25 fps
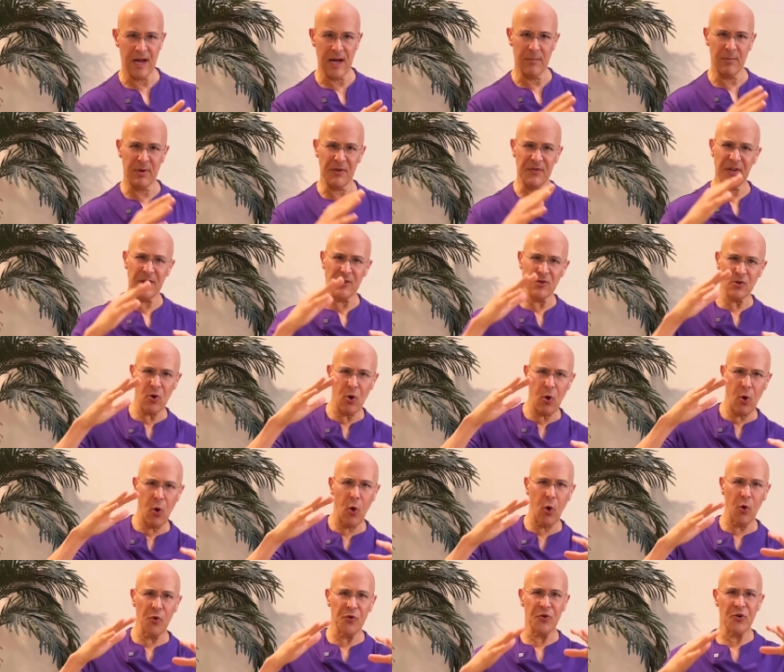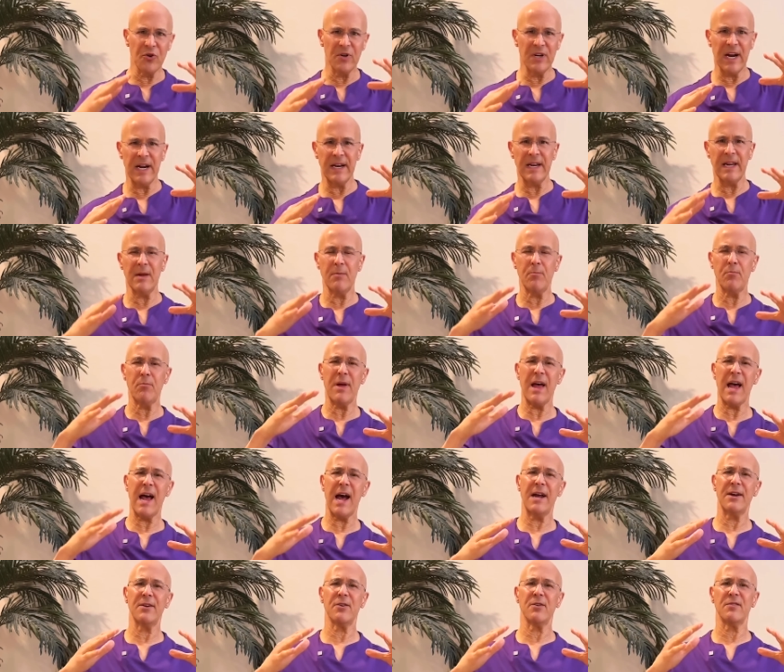But this alternating
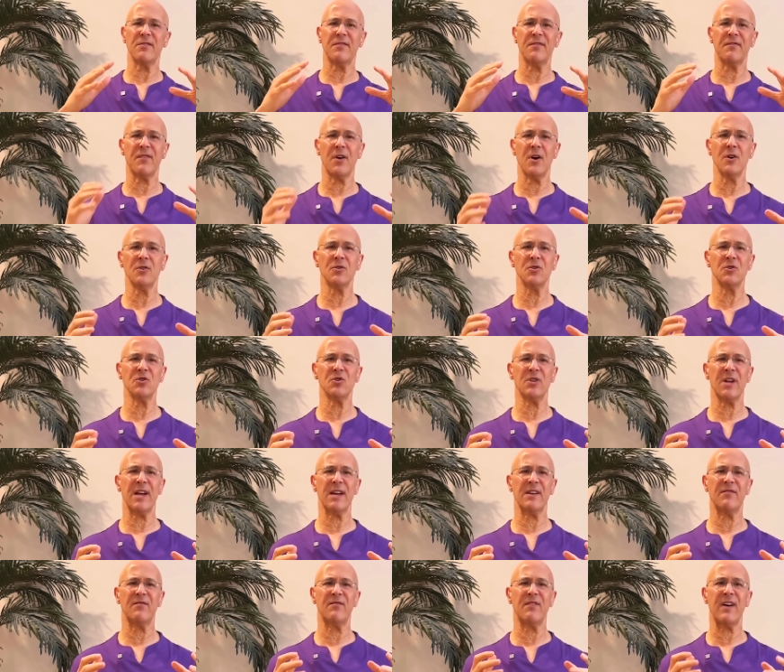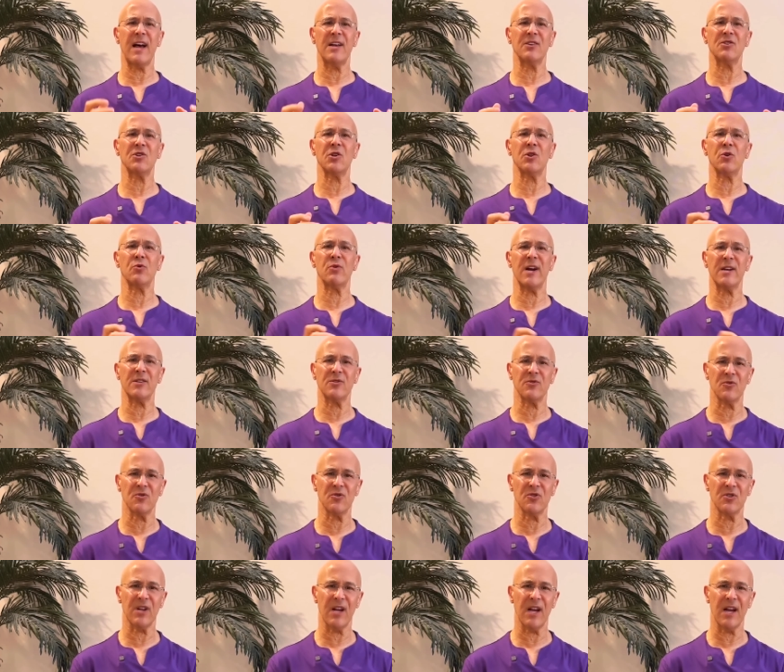pattern functions like vascular
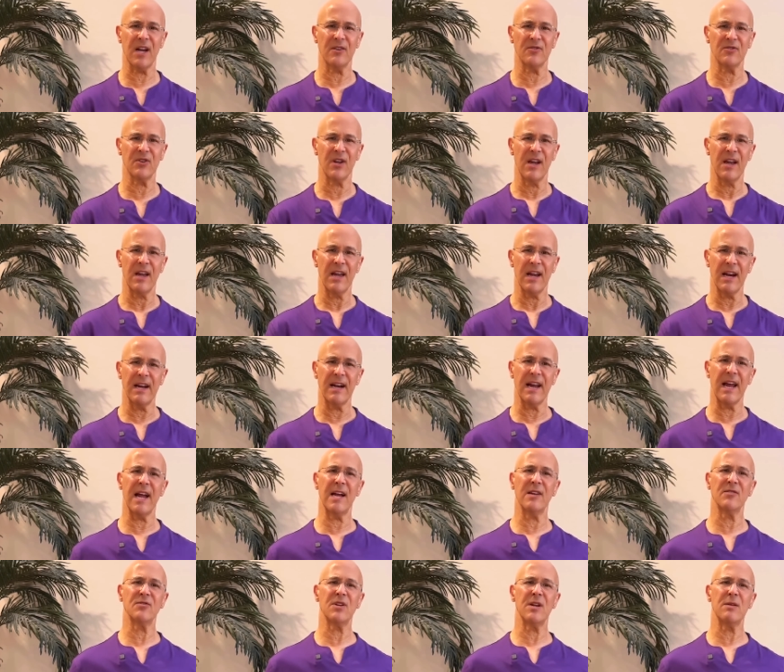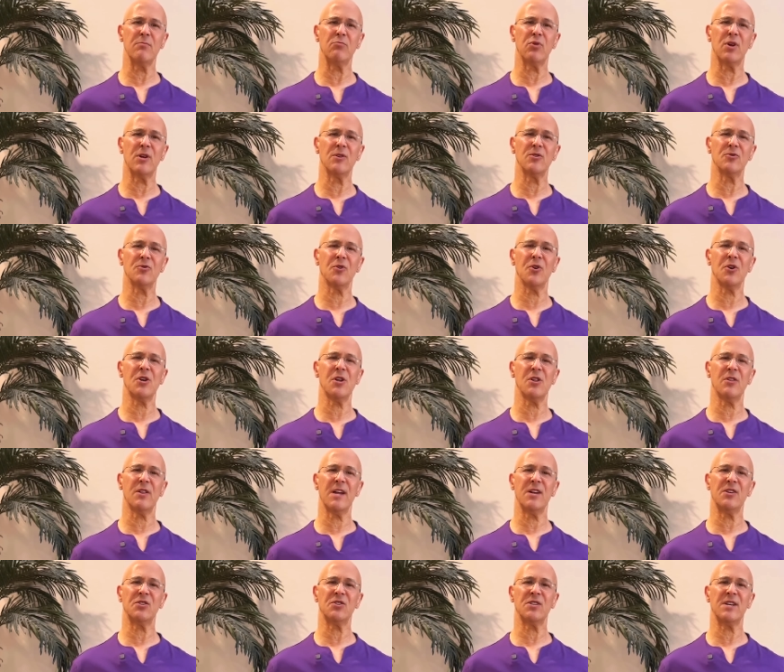exercise, enhancing blood
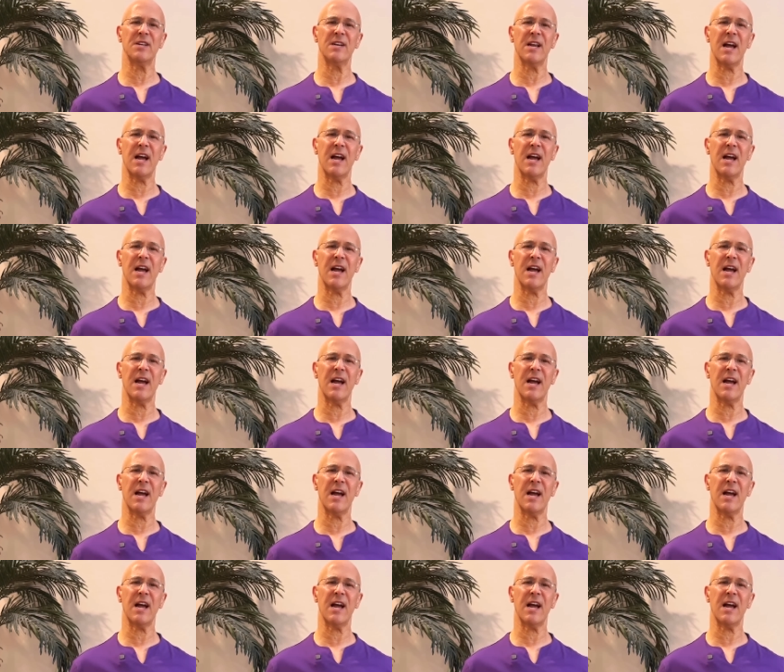circulation and